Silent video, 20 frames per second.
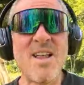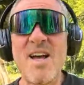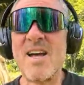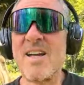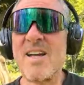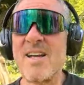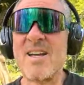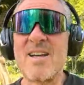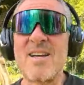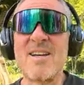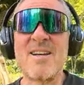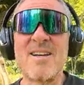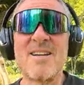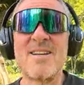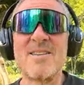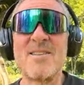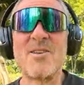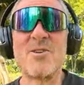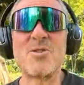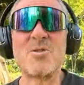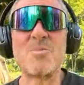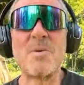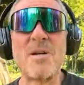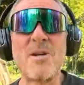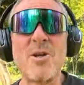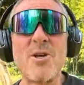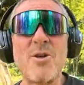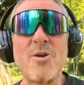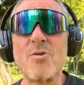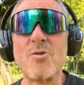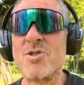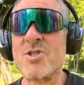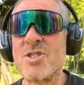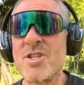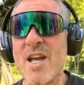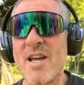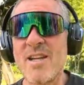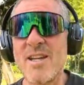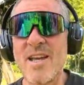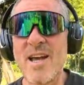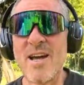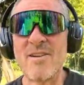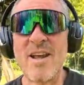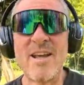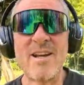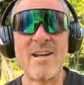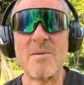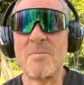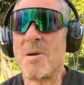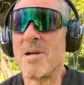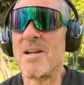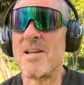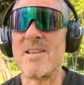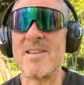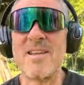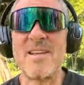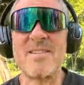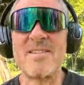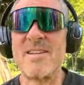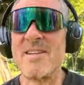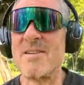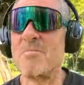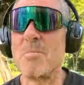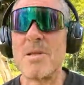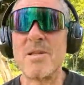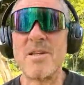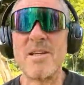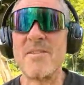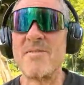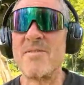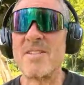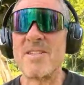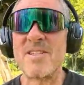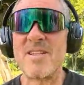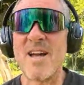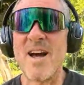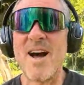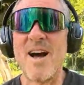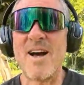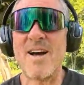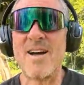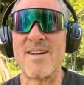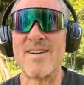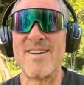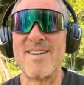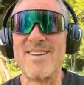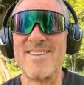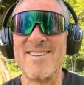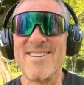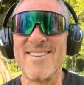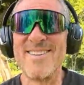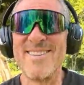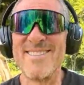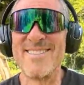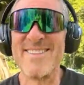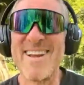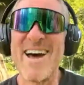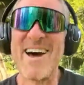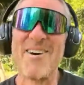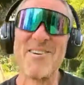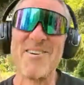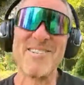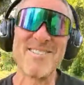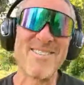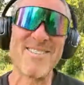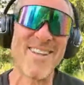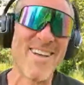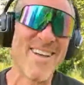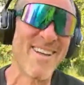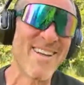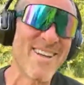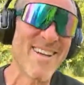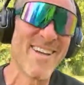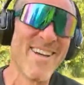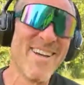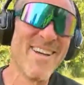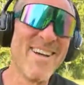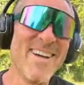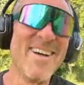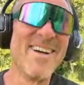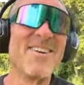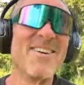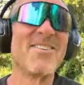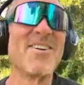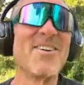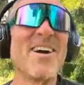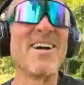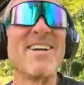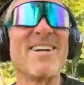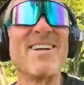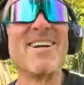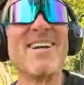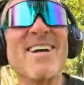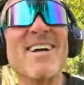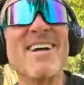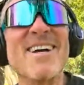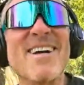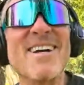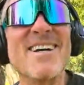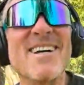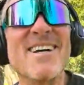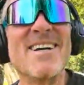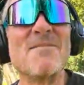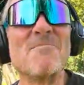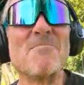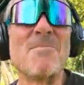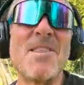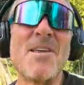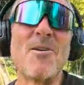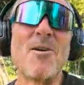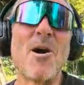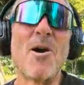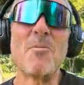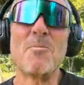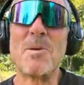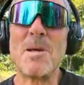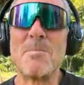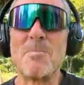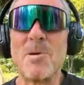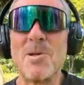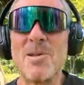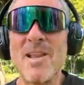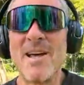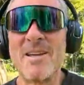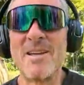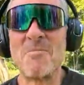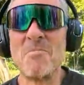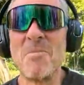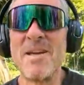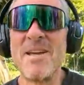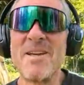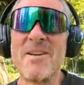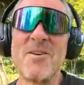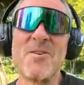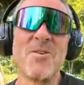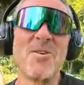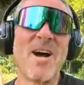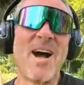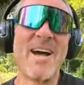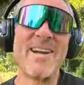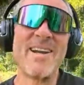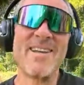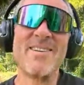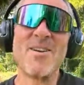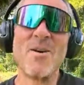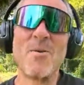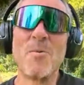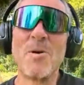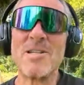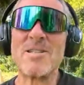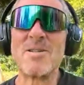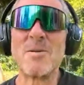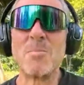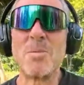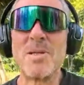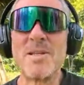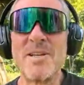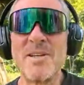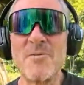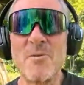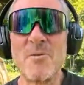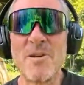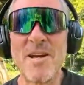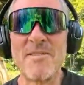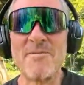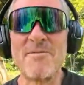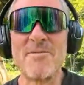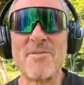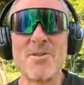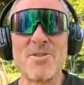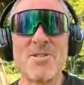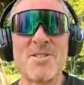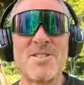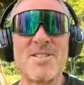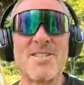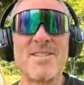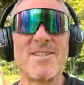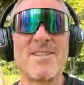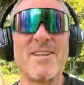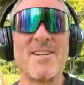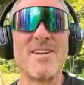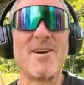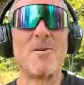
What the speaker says: like, there's been a huge shakeout. Anybody that didn't believe is gone. Now it's like, right? There are people like me who I didn't know what to believe when I first,